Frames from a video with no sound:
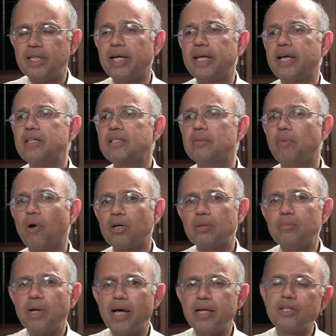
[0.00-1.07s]
I guess the bottom
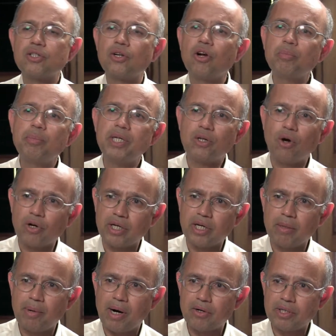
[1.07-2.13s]
line is not me talking
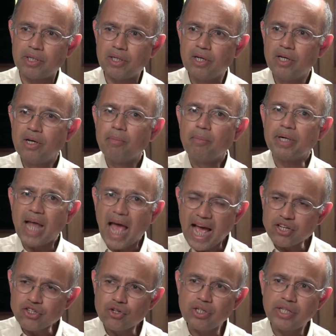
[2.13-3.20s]
about it, but
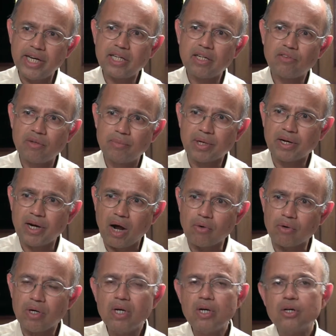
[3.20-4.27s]
actual data from the ground.
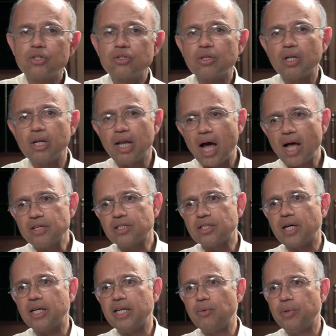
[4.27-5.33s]
So the last
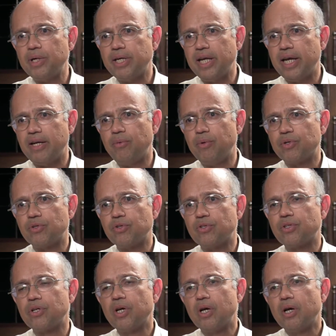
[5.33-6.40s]
study we did, which
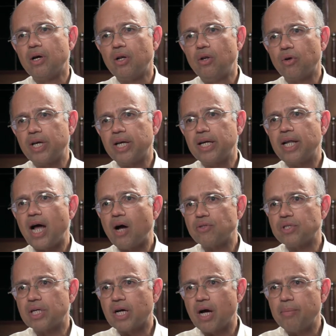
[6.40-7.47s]
was looking at
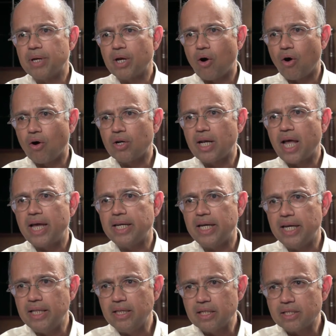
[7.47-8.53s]
housing coming online
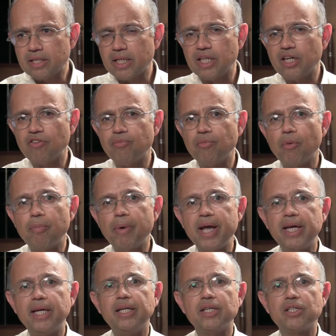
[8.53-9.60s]
in the city of Mumbai
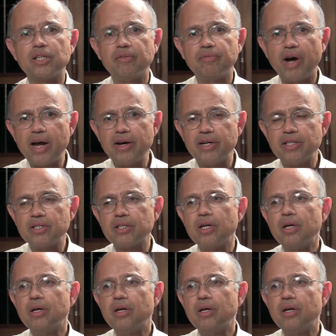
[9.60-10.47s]
and its environs